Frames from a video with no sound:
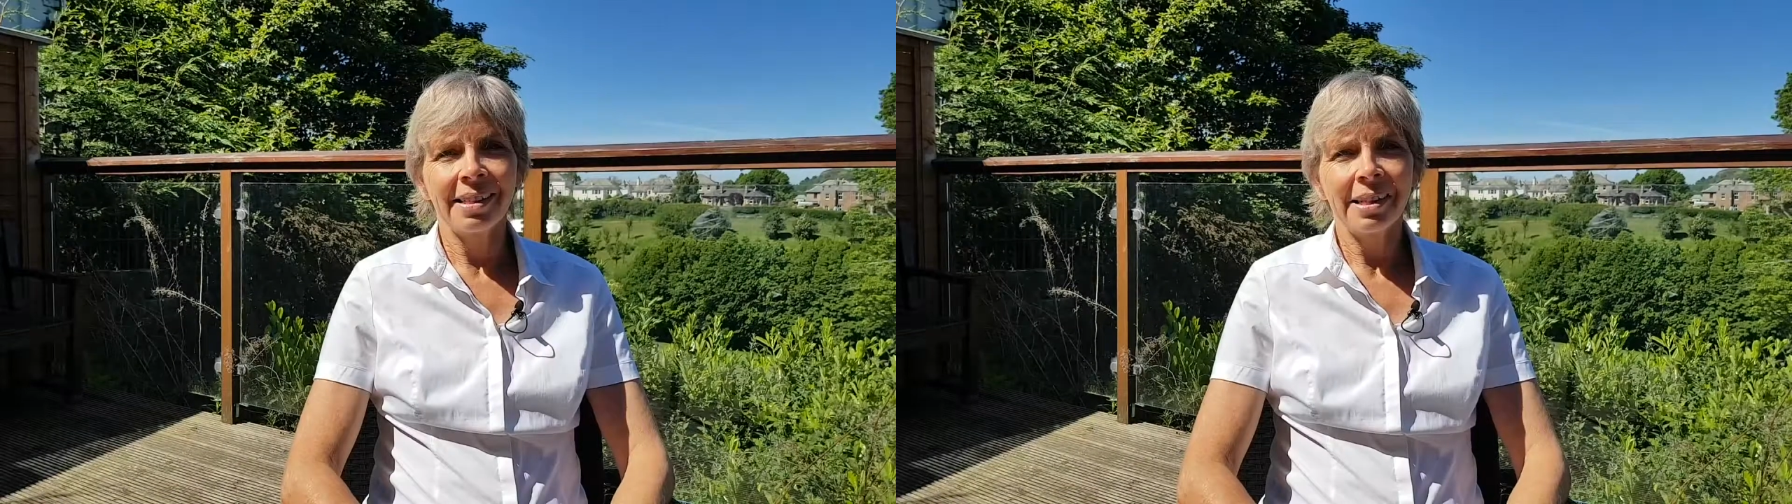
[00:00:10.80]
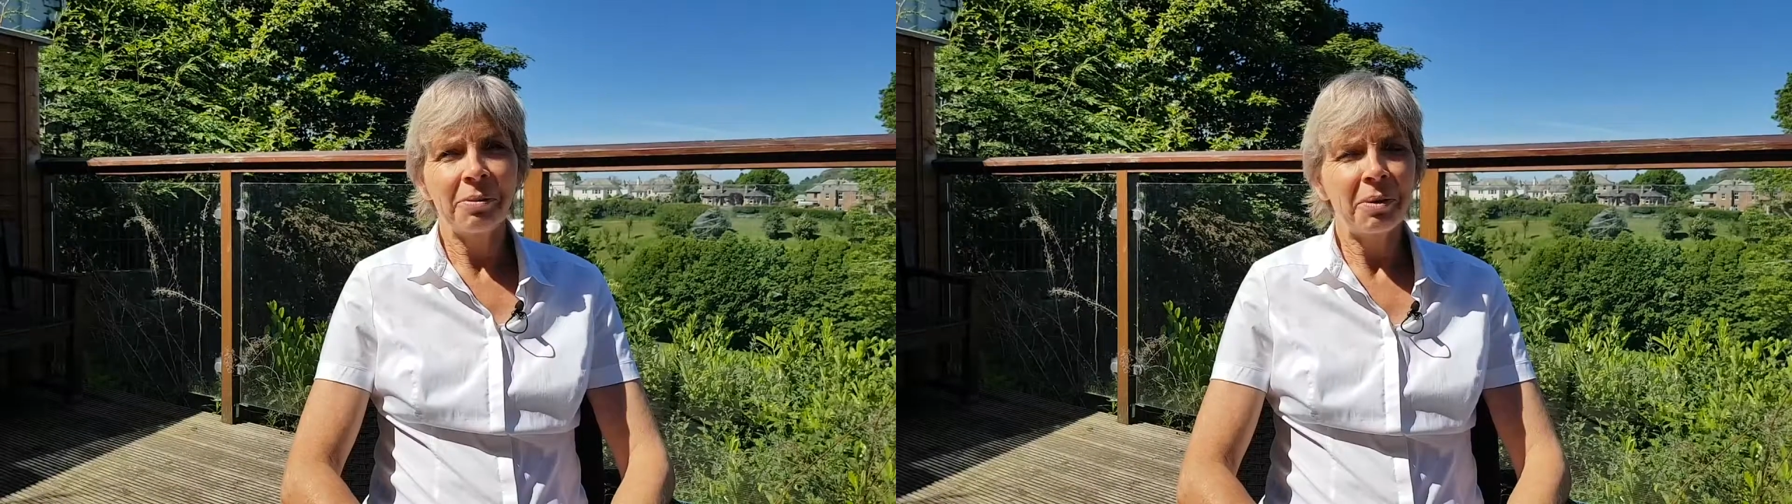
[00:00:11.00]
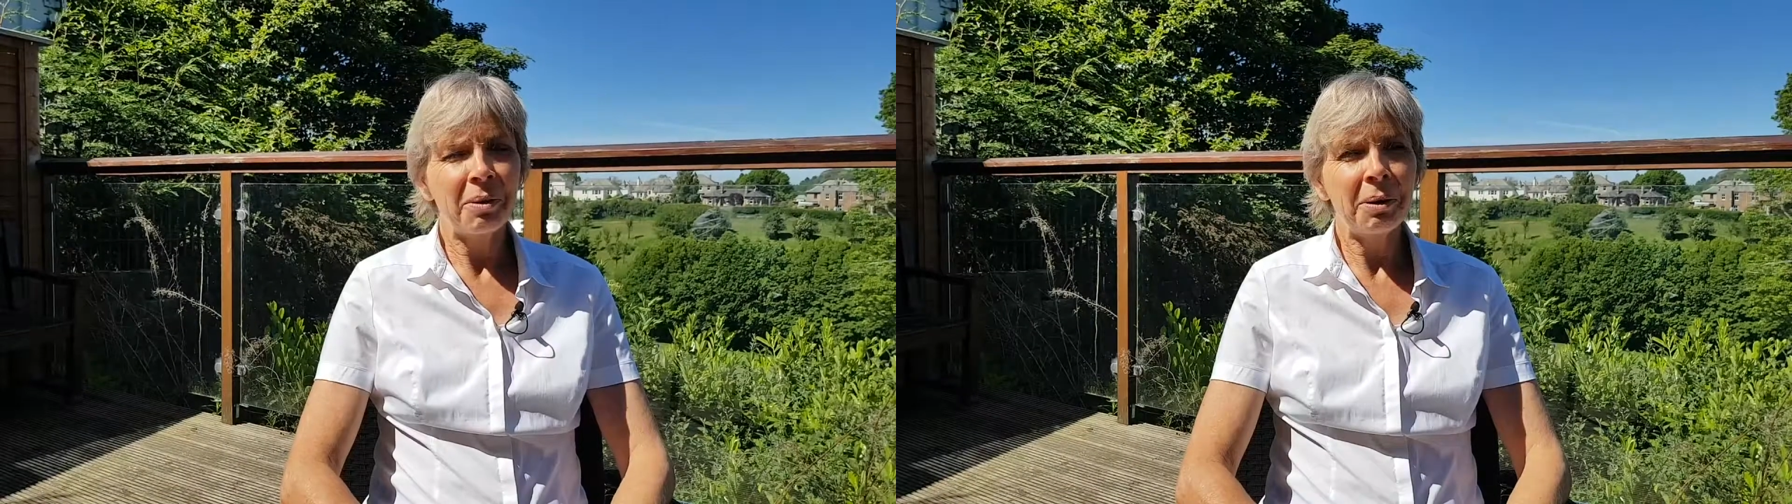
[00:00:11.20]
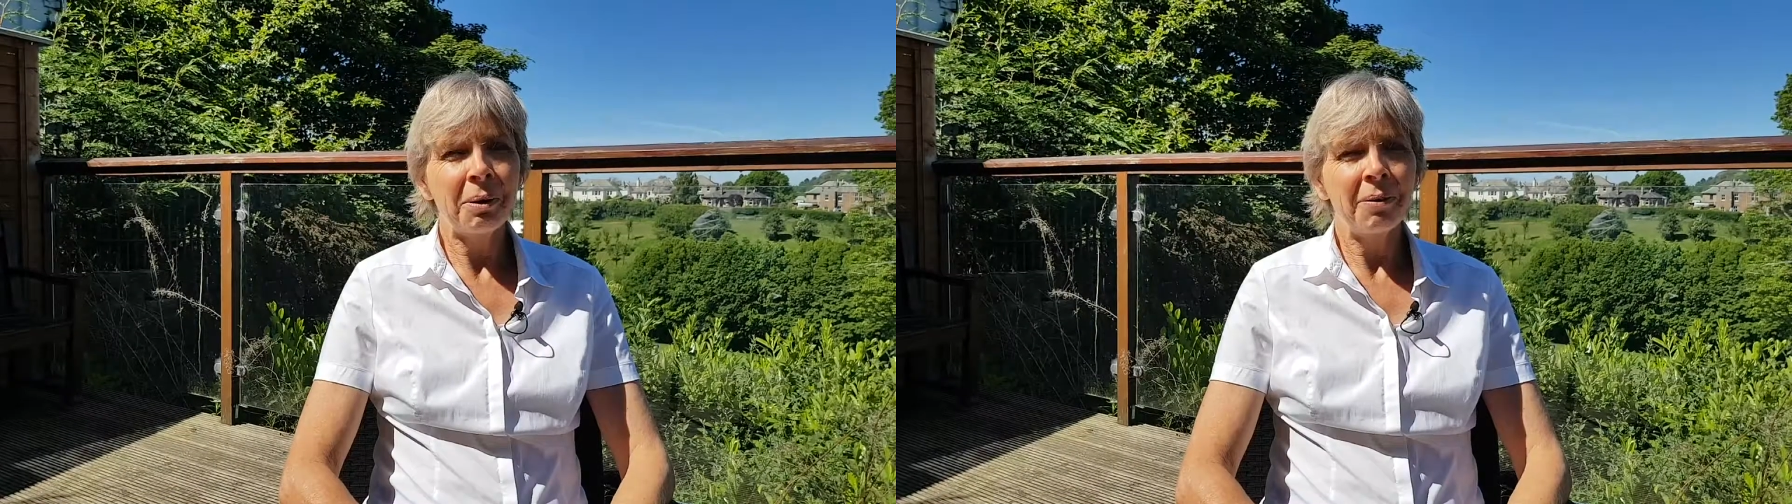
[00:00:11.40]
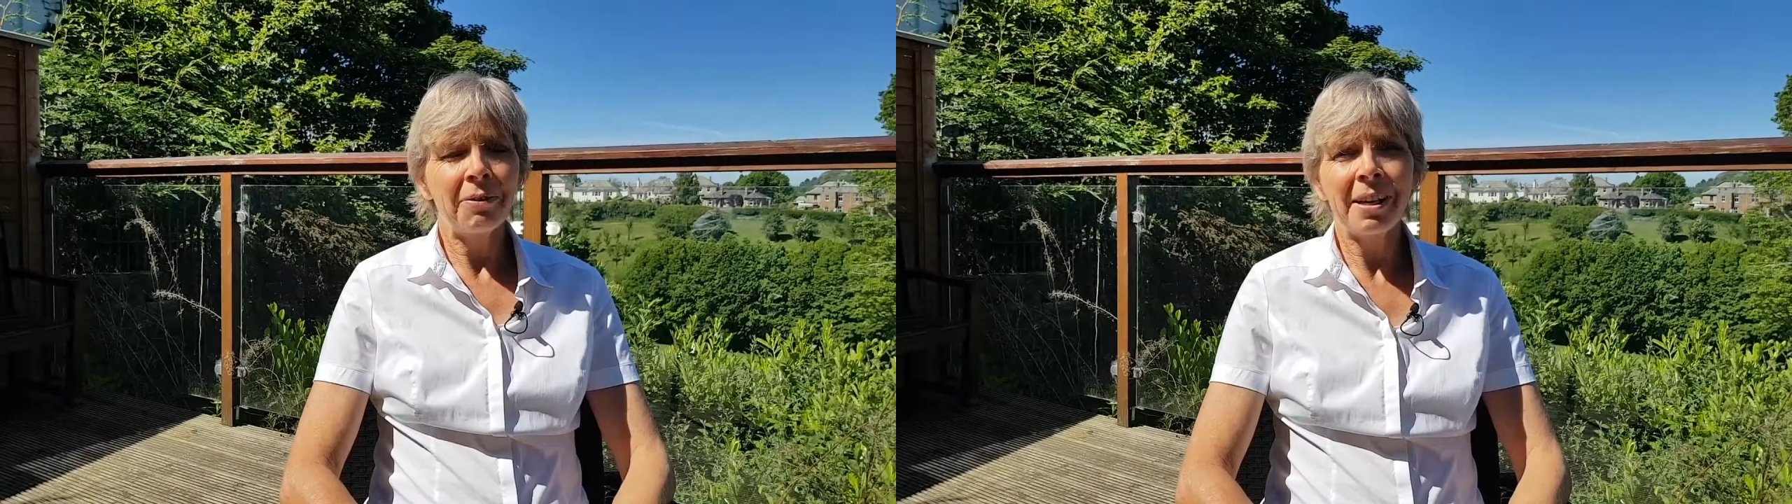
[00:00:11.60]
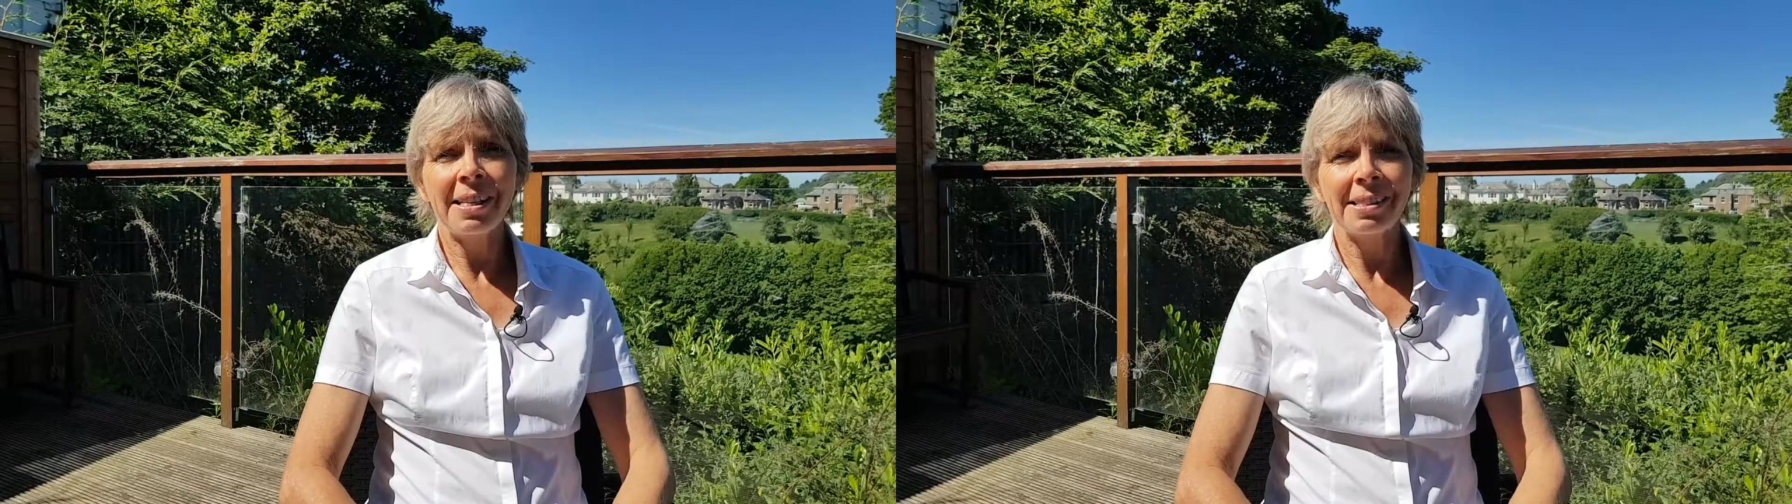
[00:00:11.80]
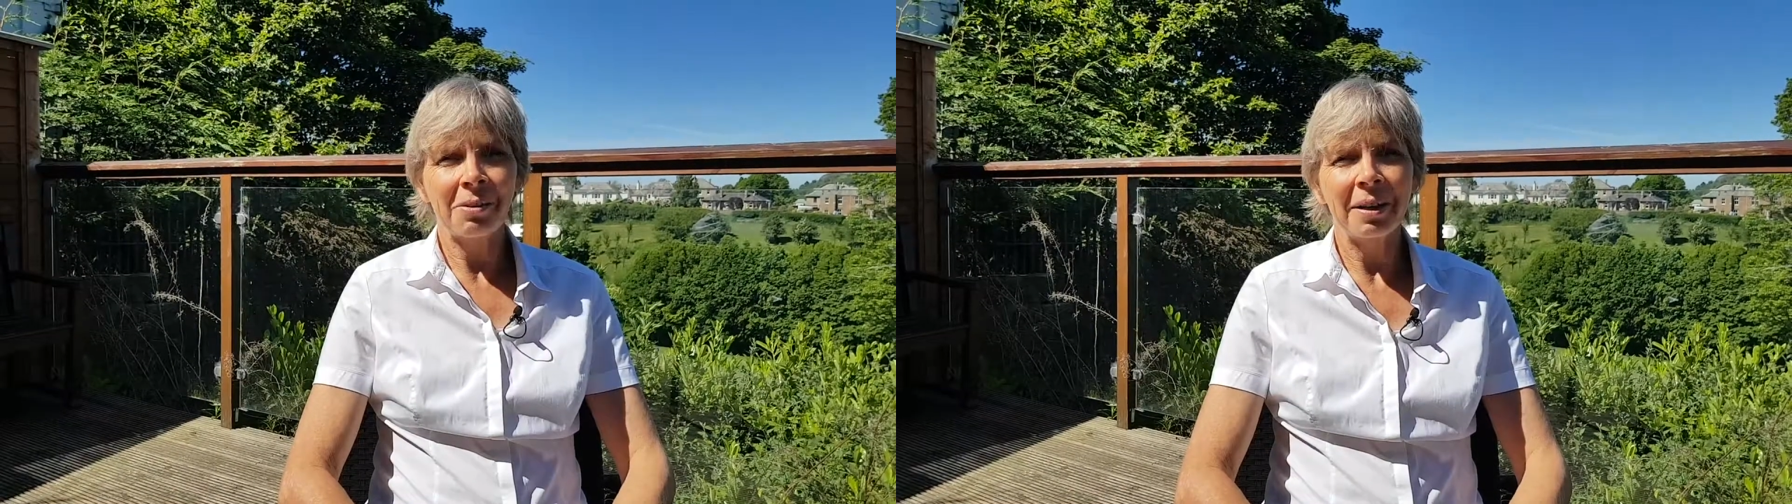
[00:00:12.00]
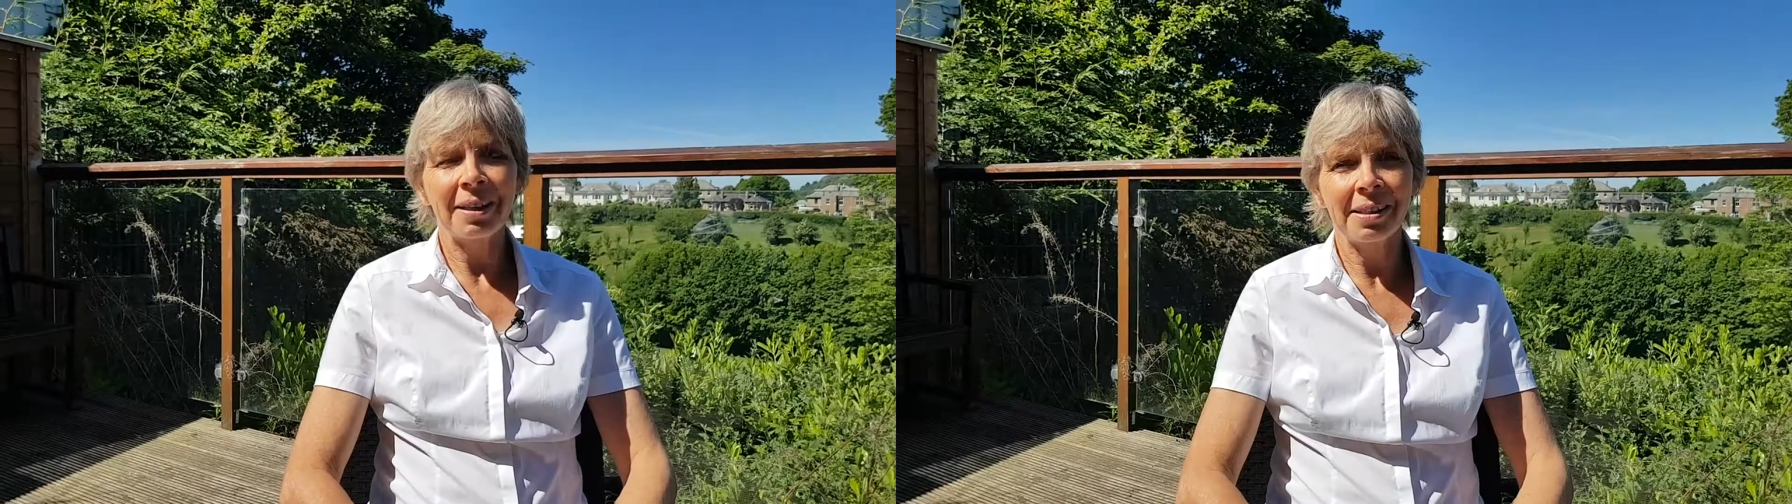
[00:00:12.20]
We face
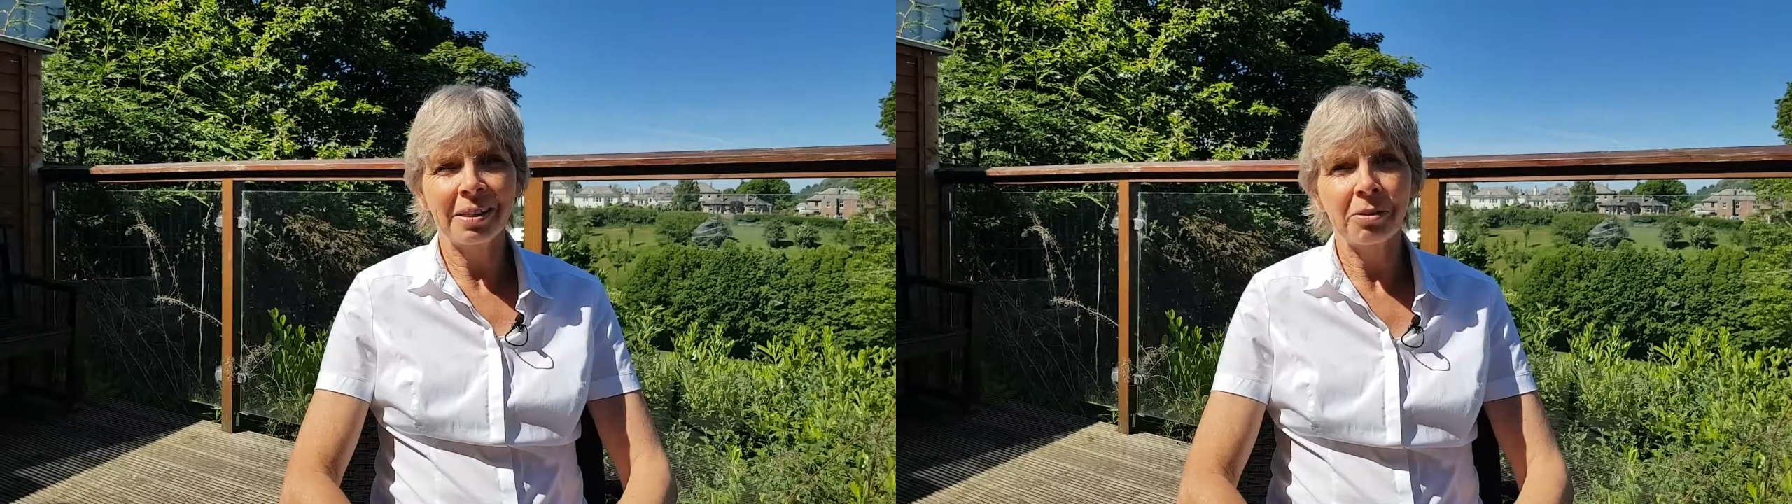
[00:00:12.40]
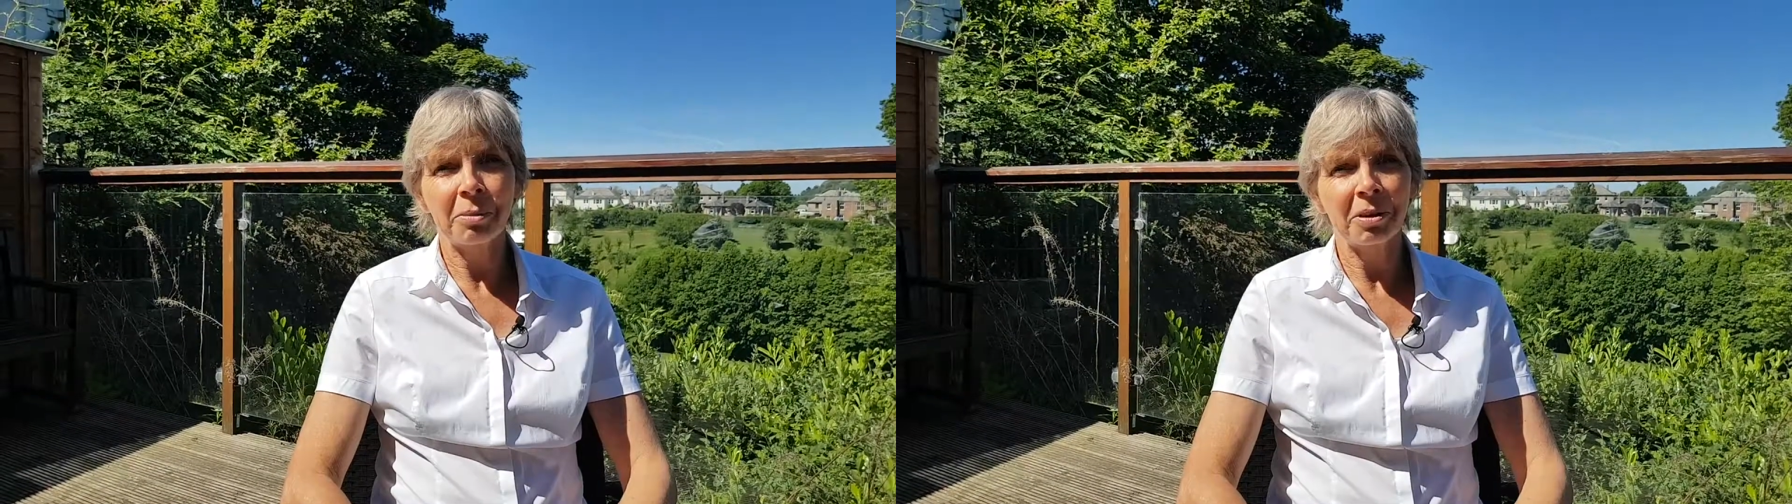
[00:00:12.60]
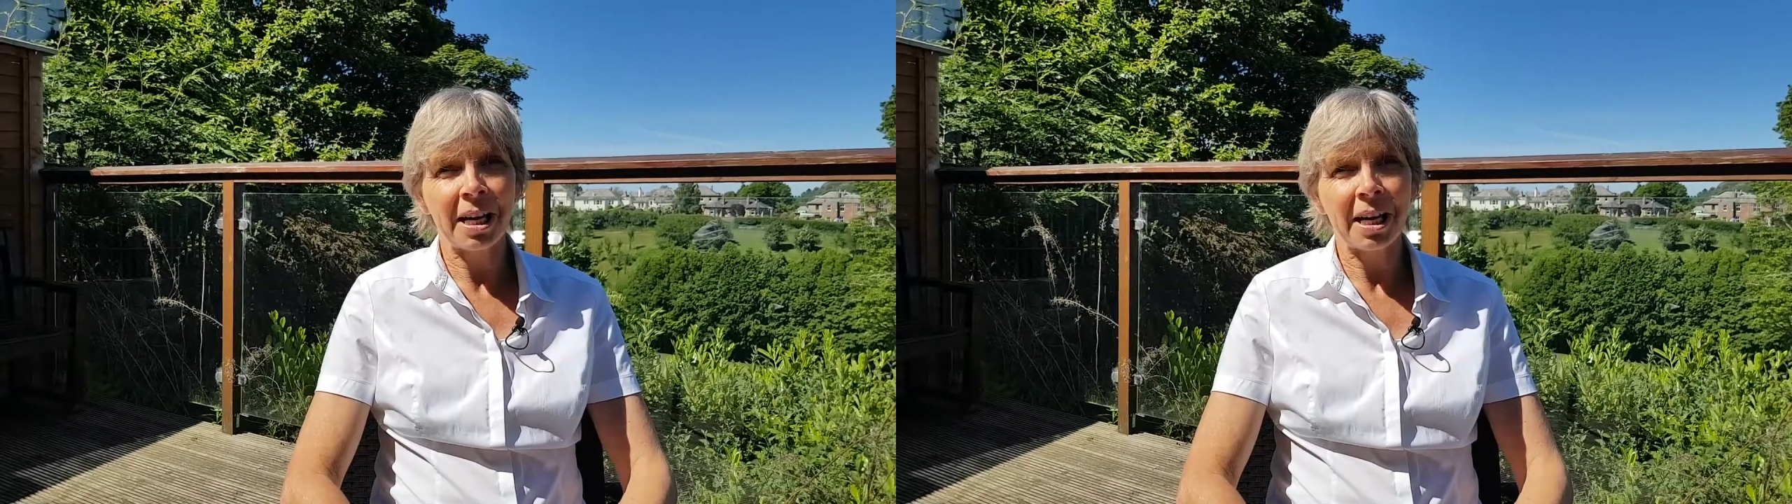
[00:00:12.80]
quite considerable